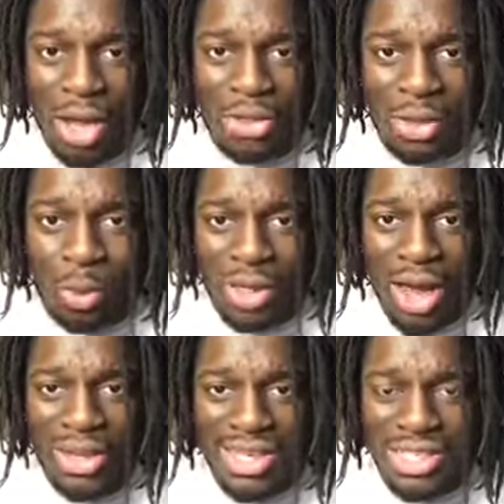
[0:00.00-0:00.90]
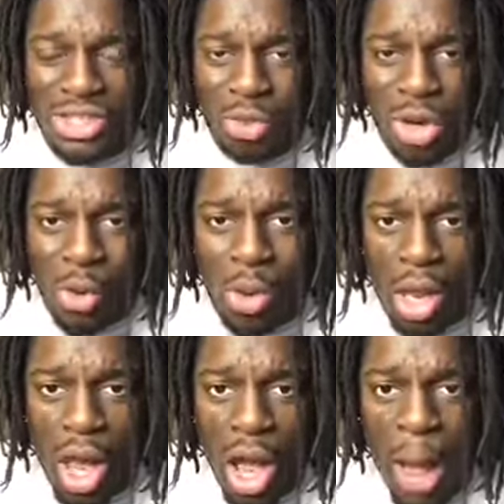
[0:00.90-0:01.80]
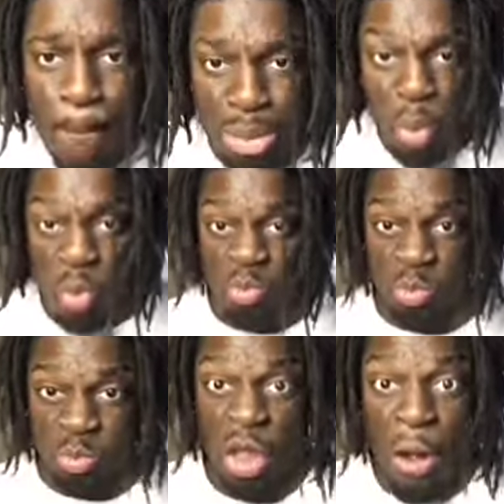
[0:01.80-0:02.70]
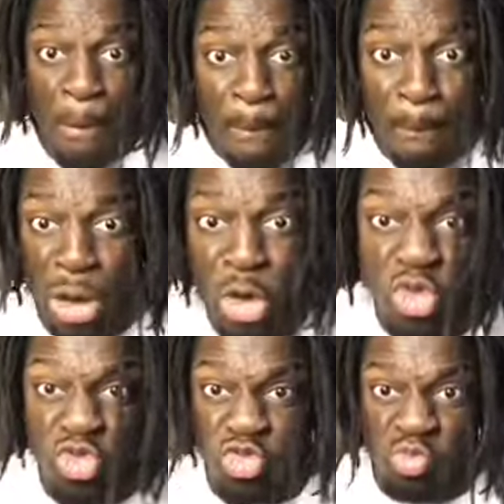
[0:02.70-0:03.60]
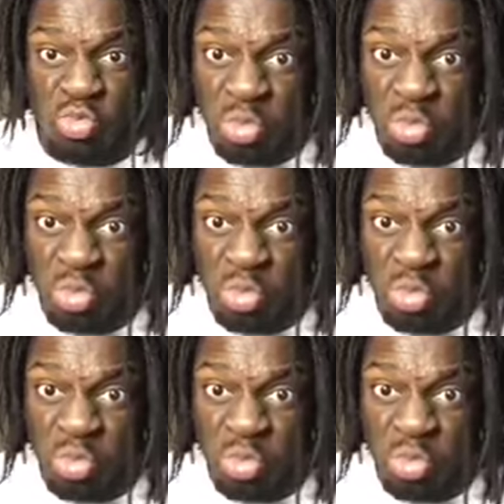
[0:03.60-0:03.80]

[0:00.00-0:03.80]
all went all in his throat. Boom, boom.